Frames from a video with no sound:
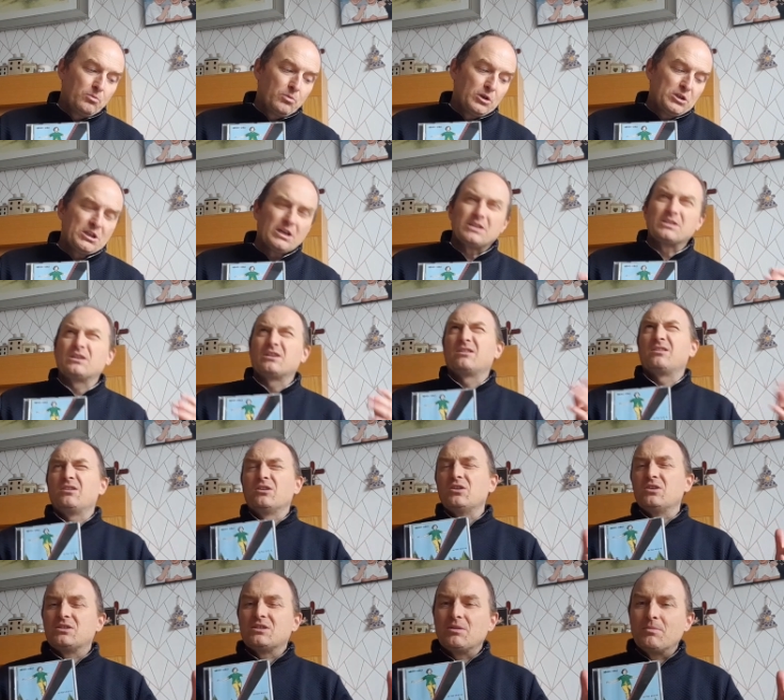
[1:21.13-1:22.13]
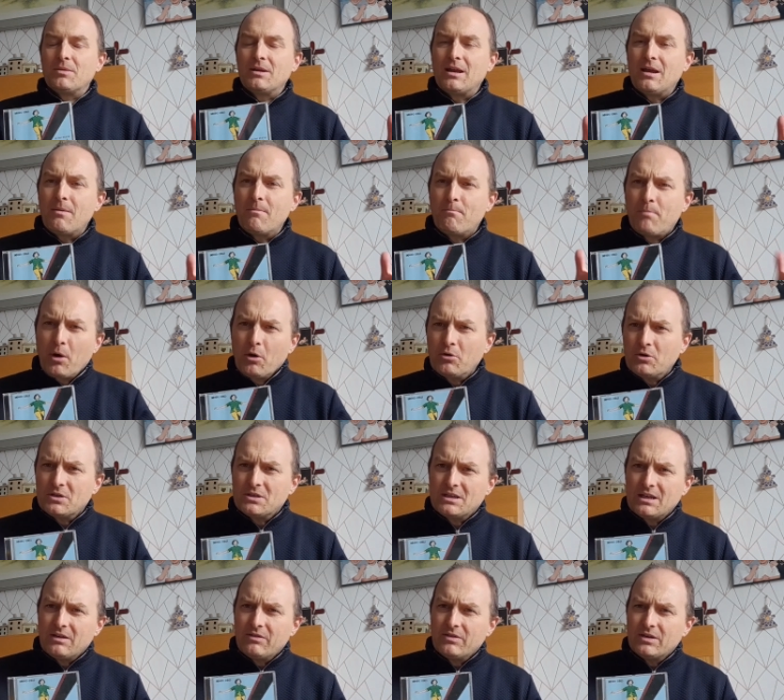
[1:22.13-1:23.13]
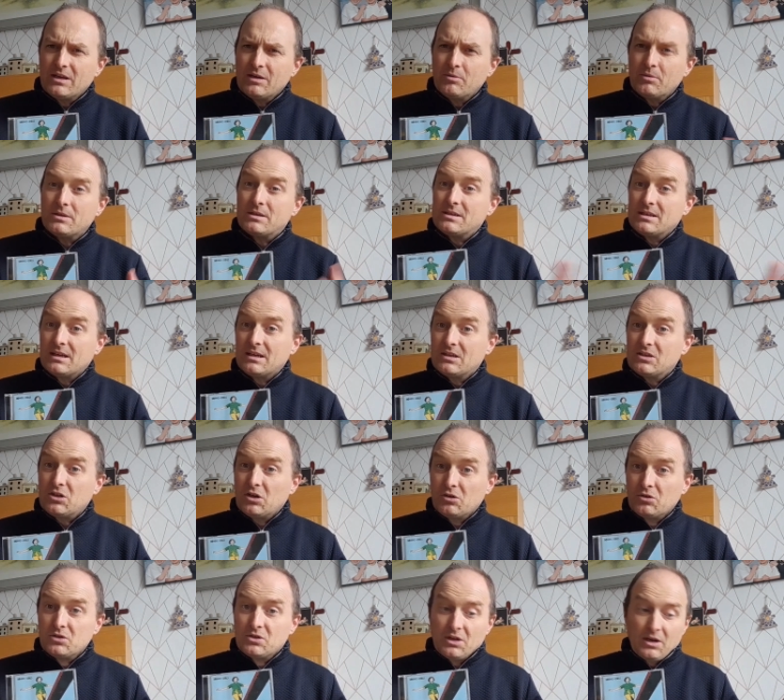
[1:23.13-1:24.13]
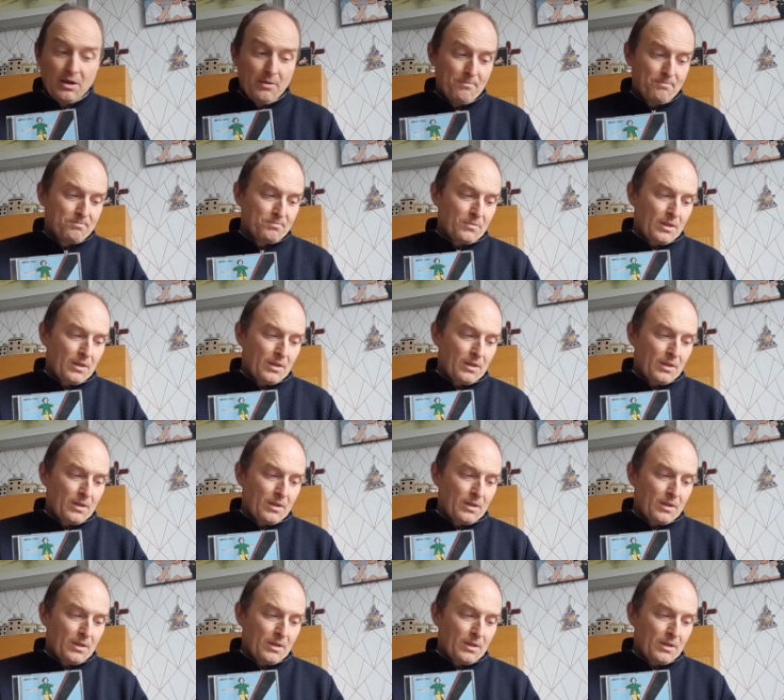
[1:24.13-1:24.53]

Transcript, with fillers: which has a 30 minute bonus DVD with six songs on it.